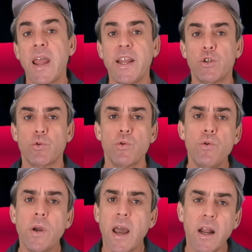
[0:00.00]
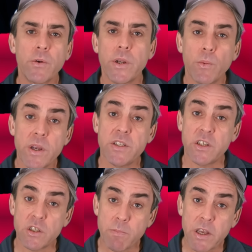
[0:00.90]
A true concrete
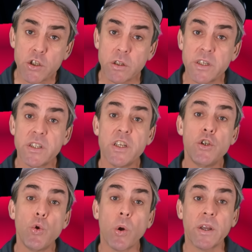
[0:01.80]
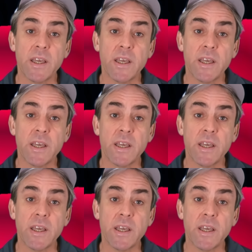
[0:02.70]
raising specialist is your